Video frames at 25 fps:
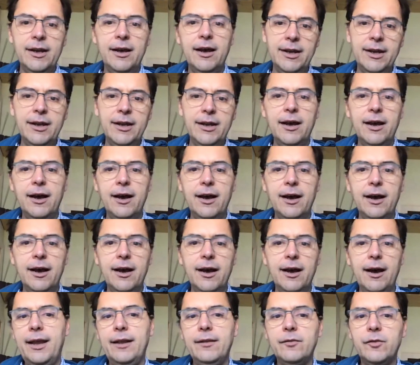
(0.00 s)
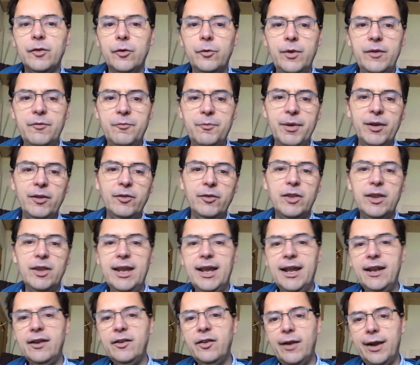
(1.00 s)
Um, and so we've built the
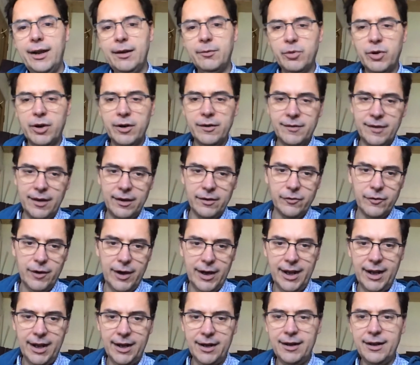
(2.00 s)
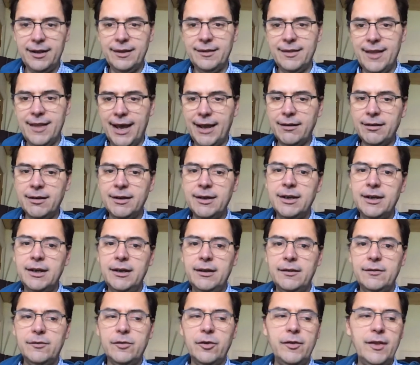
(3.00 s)
end-to-end -end process for handling that
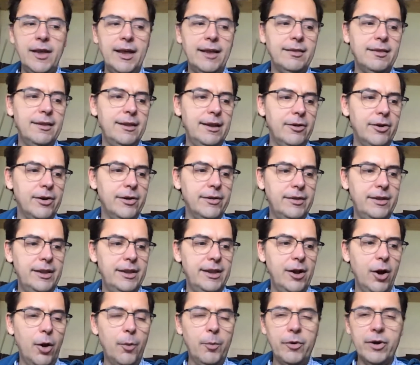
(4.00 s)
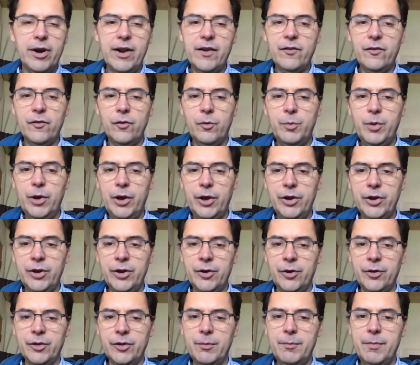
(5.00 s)
so that there the operational burden
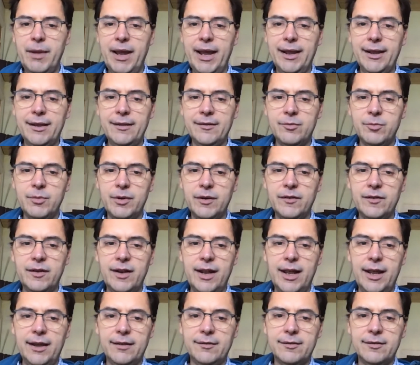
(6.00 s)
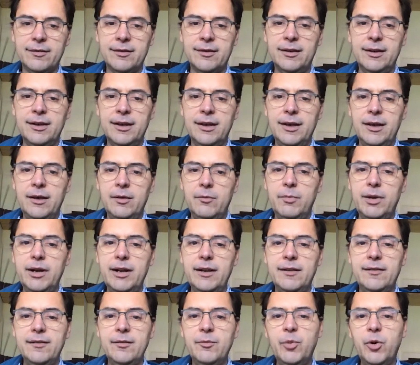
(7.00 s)
on the bank is much less. But
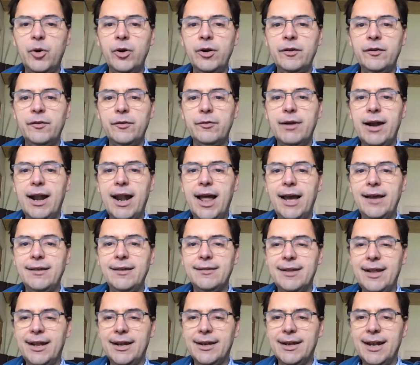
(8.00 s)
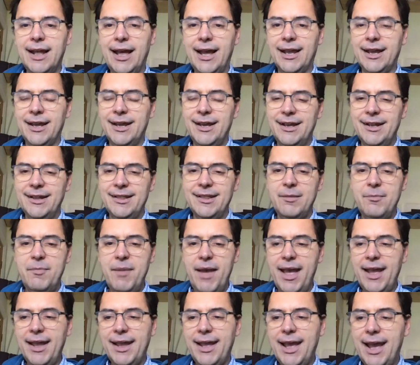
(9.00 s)
it's important to realize that like the
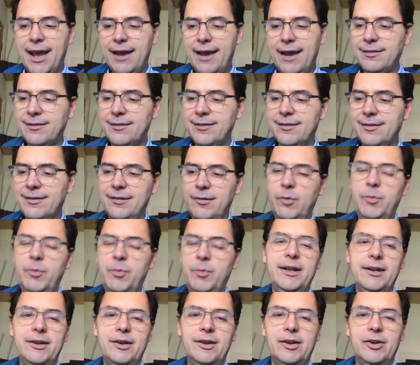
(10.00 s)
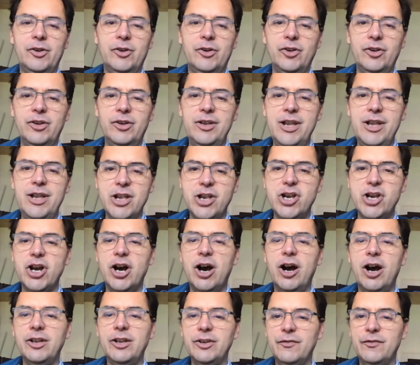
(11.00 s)
bank has to still be in, in
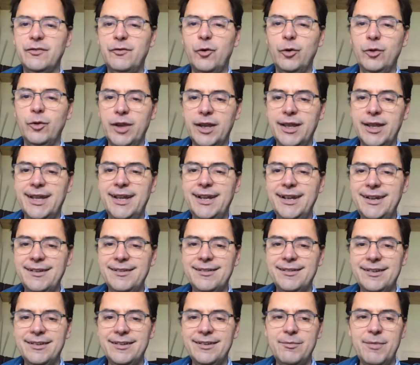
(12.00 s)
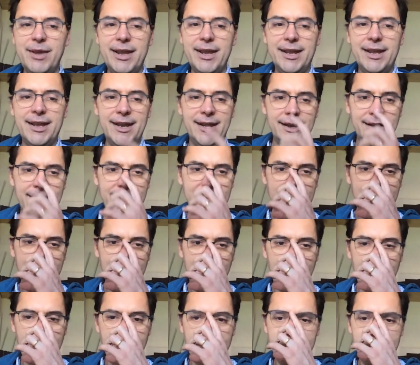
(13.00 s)
charge of all the key decision making
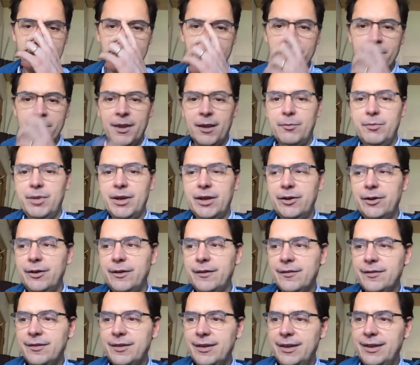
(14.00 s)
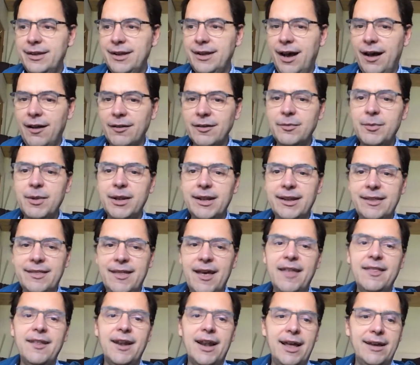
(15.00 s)
um, because ultimately
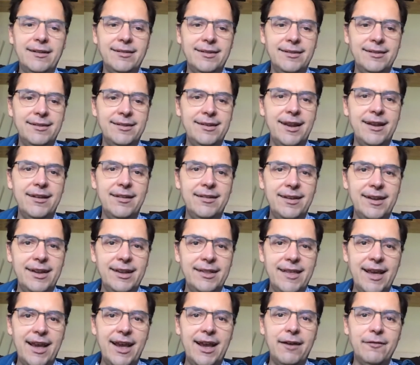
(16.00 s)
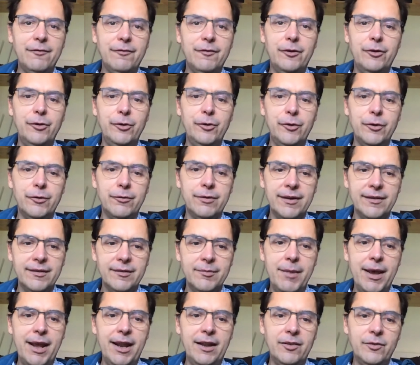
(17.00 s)
they're the licensed entity, they have to do the
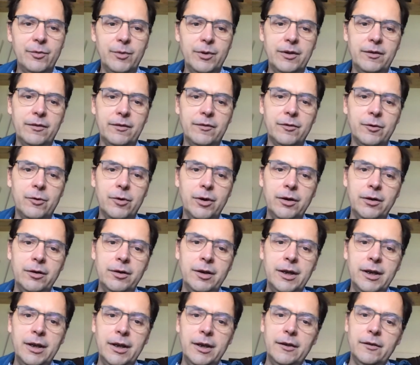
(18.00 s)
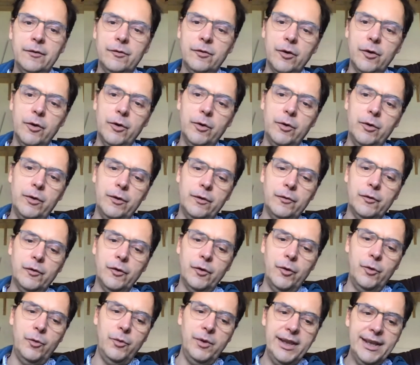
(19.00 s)
risk management and so on. So
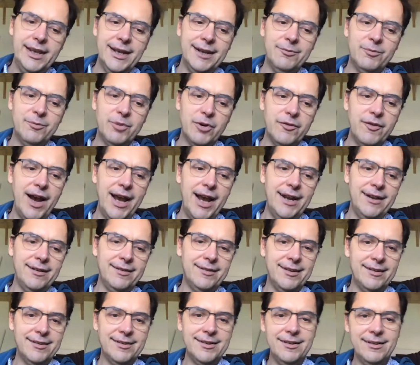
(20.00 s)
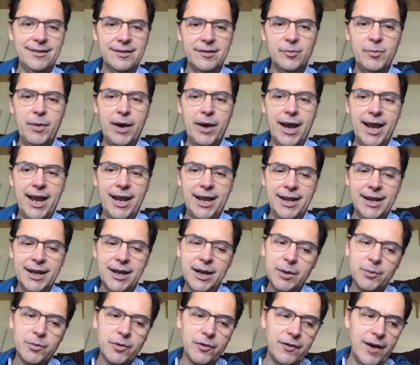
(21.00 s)
so we can provide assistance by
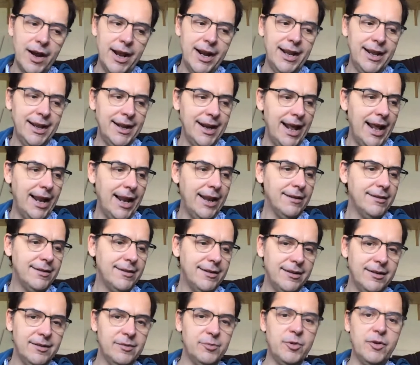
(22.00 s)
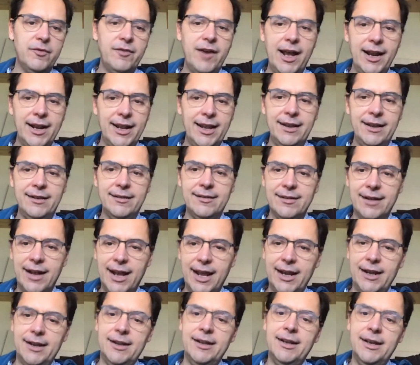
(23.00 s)
providing analysis, providing
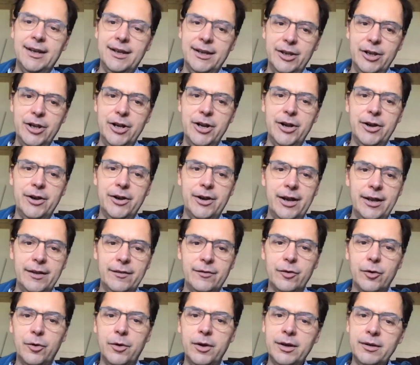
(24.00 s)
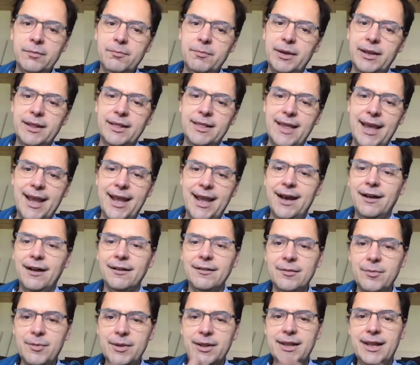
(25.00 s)
insight, you know, and so on, but they
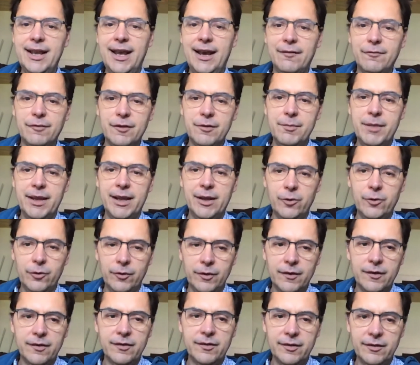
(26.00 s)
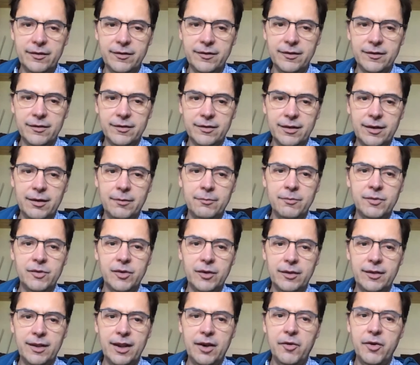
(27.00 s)
ultimately have to make all the decisions um, so
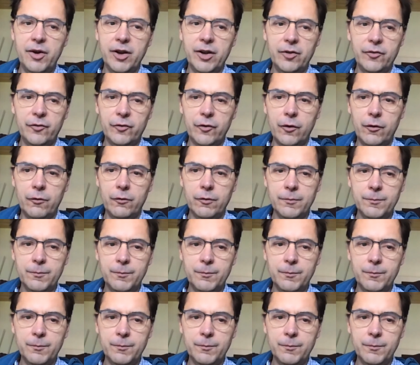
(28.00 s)
that they're in control.